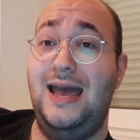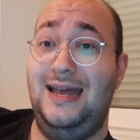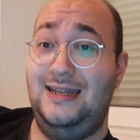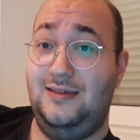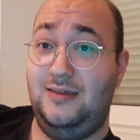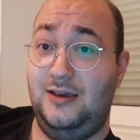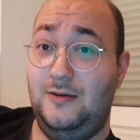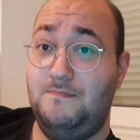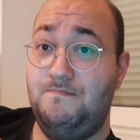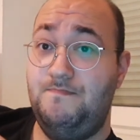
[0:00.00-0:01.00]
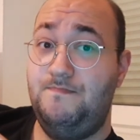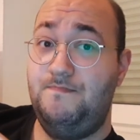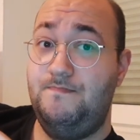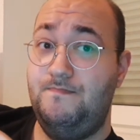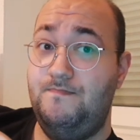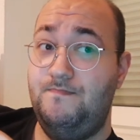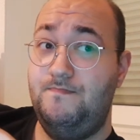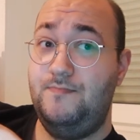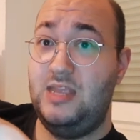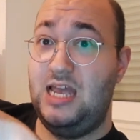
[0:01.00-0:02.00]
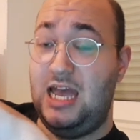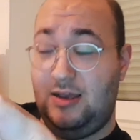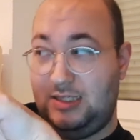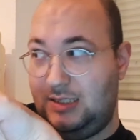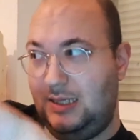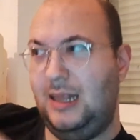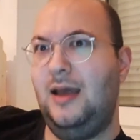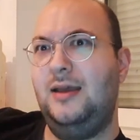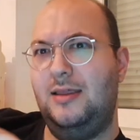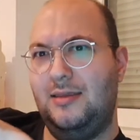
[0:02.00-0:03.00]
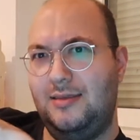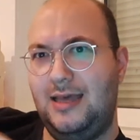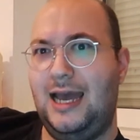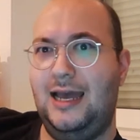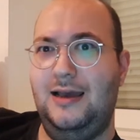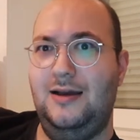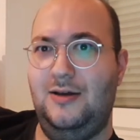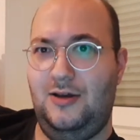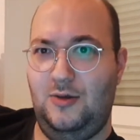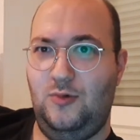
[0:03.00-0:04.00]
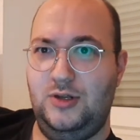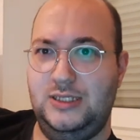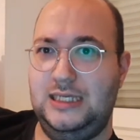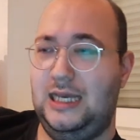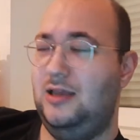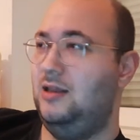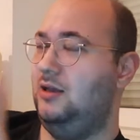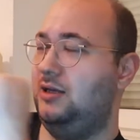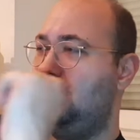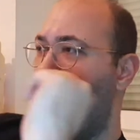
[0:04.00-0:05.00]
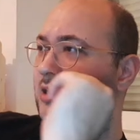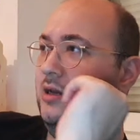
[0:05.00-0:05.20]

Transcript: anything. It's like that, I want to say. Like,